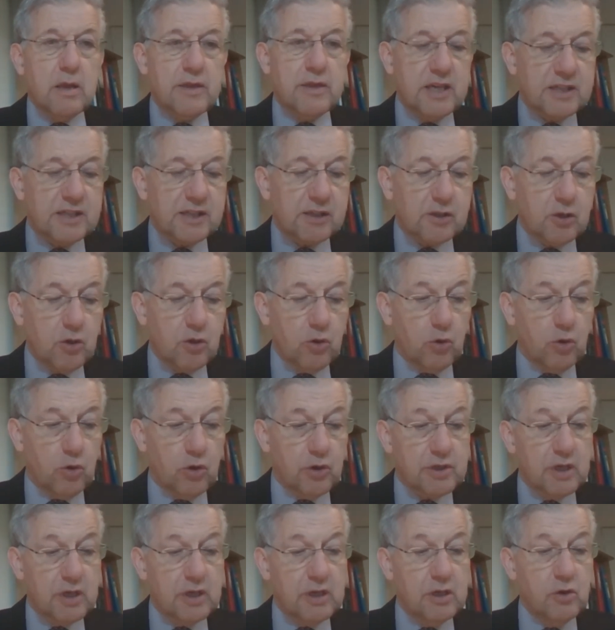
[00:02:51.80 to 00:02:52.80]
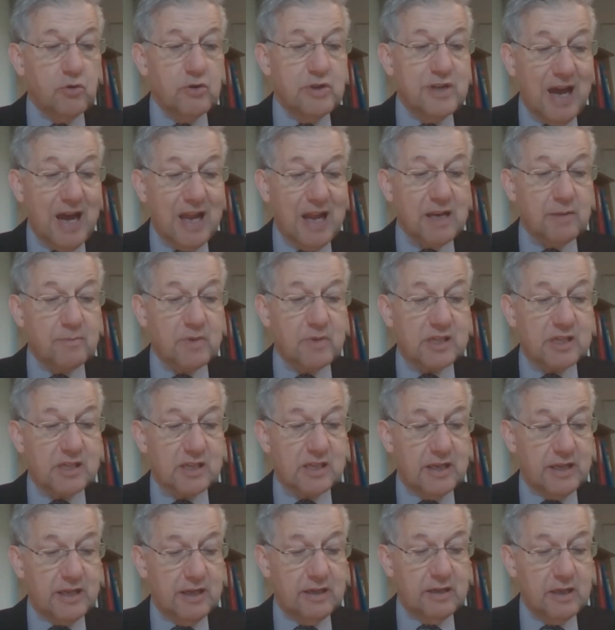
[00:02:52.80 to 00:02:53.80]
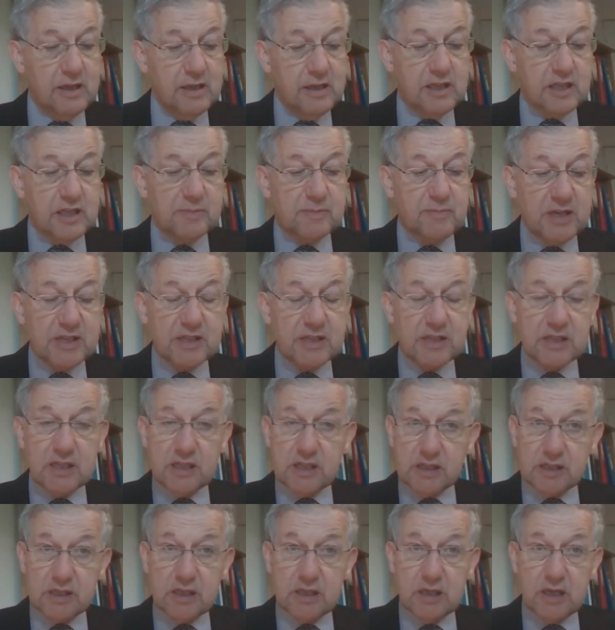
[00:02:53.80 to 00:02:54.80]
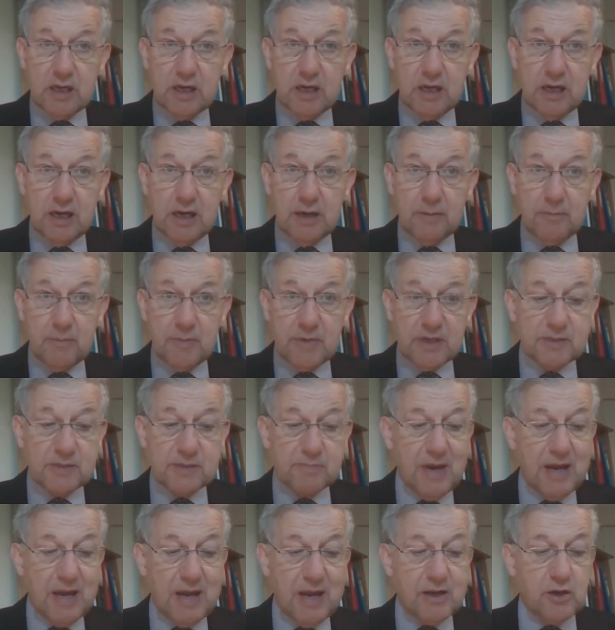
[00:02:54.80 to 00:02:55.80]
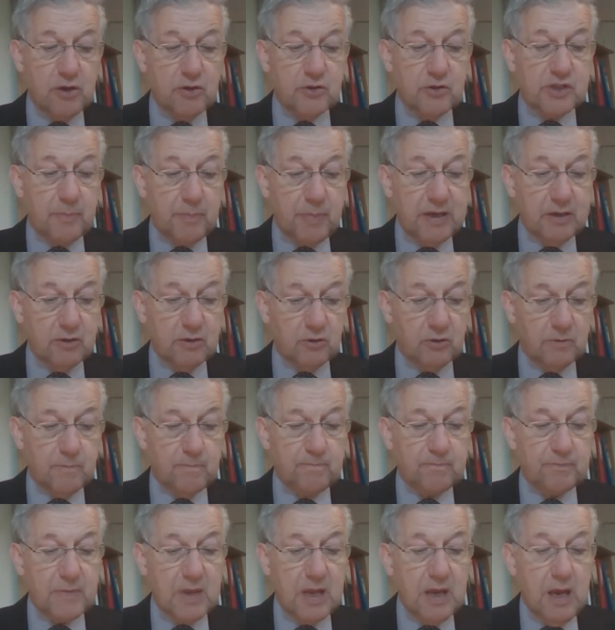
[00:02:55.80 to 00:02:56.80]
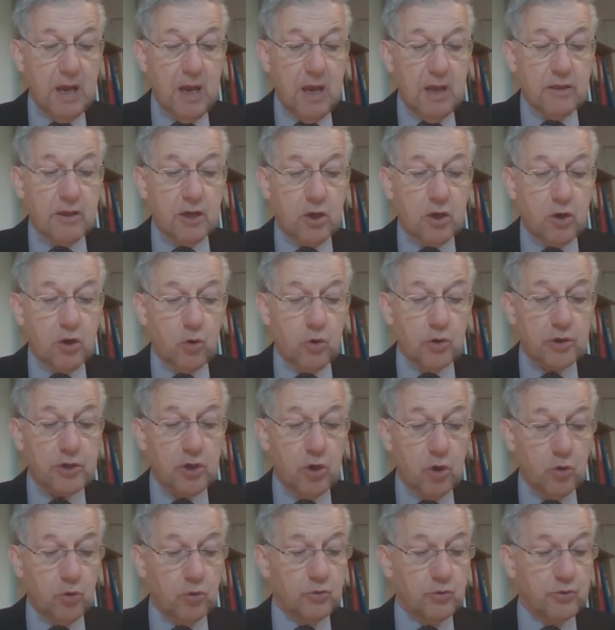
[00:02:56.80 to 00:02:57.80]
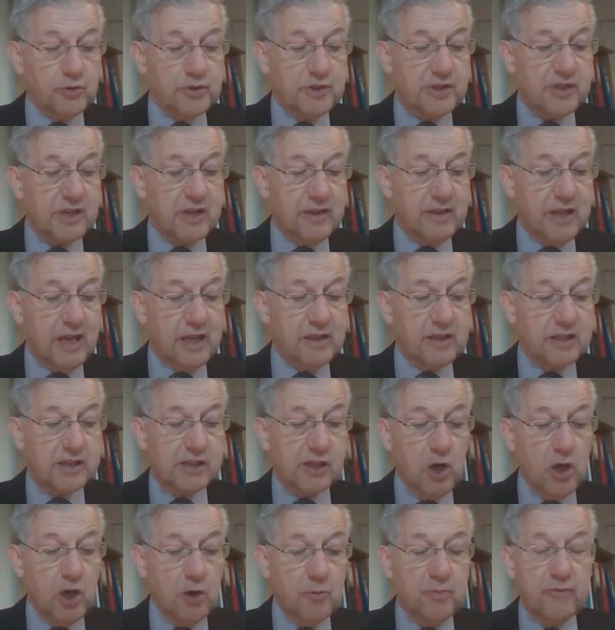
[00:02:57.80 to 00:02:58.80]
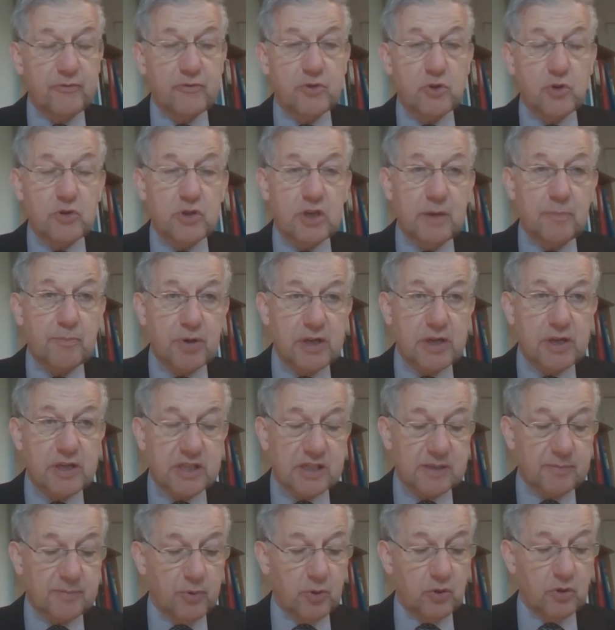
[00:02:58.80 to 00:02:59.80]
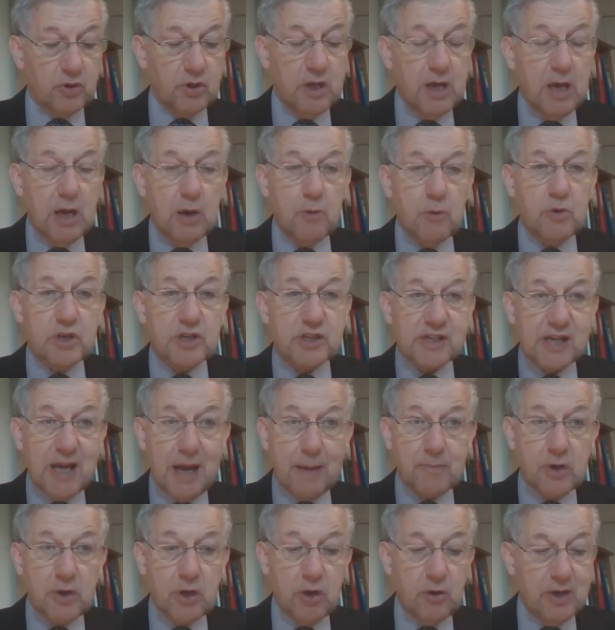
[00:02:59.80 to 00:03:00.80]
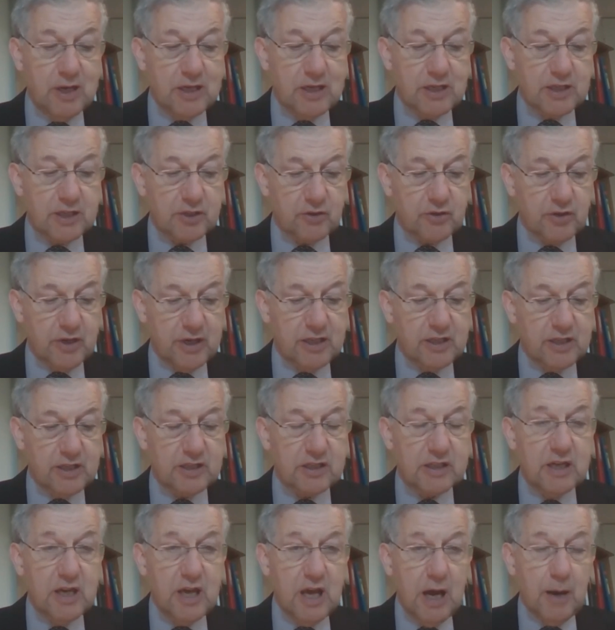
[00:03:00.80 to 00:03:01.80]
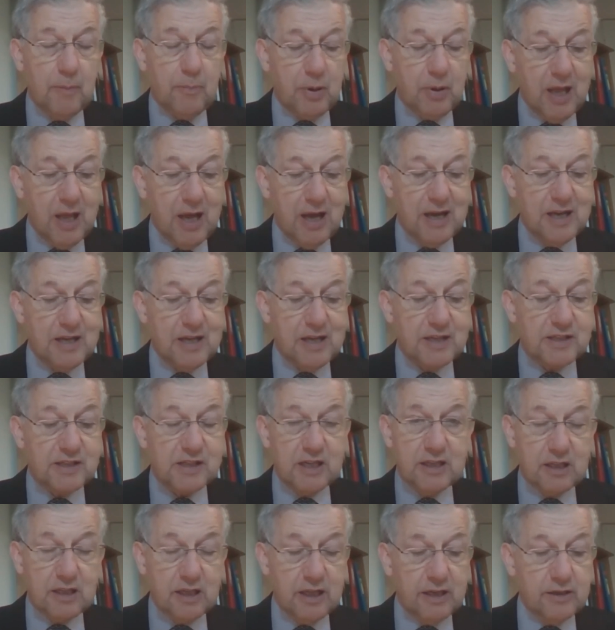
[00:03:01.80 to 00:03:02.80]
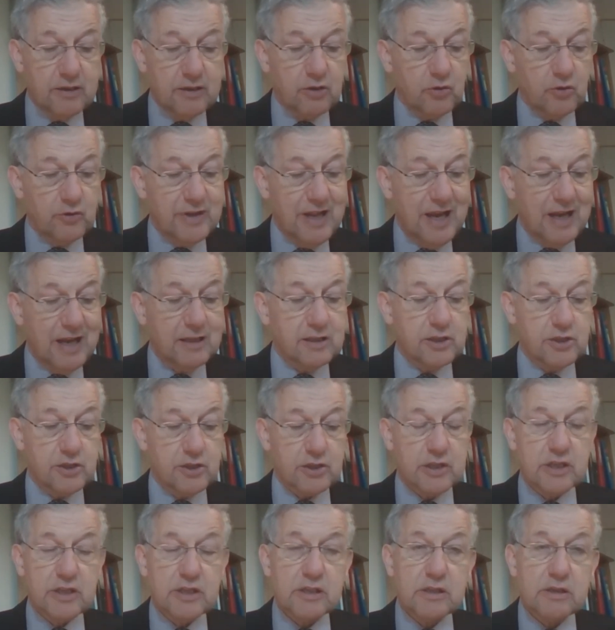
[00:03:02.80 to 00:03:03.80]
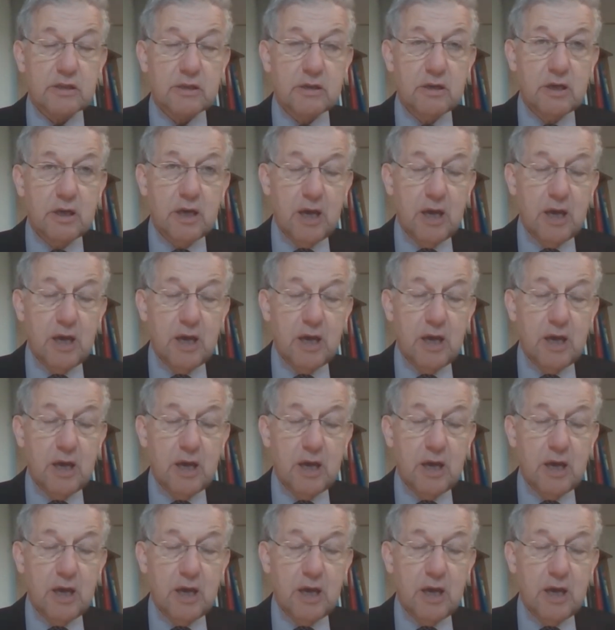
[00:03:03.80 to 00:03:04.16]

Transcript: This court unanimously dismisses Miss Meadows' appeal. The court holds that the scope of duty principle which SAAMCO illustrates applies in clinical negligence.